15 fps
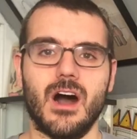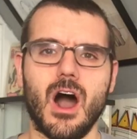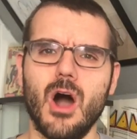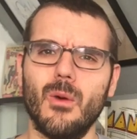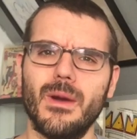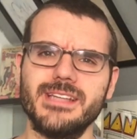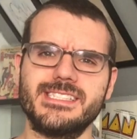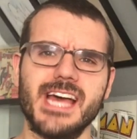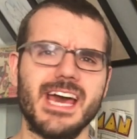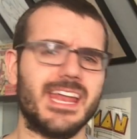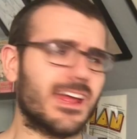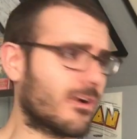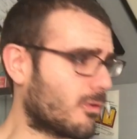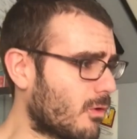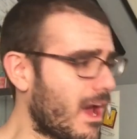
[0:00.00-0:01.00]
Always
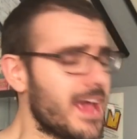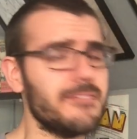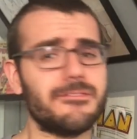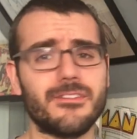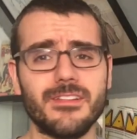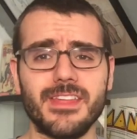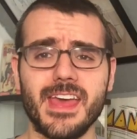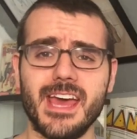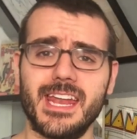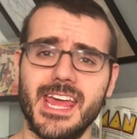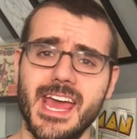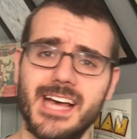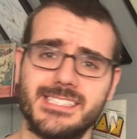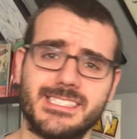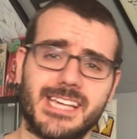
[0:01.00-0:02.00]
heading right for the N
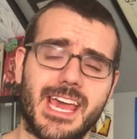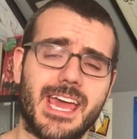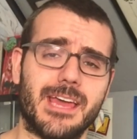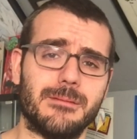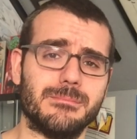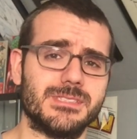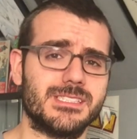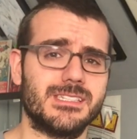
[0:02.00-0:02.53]
E S games.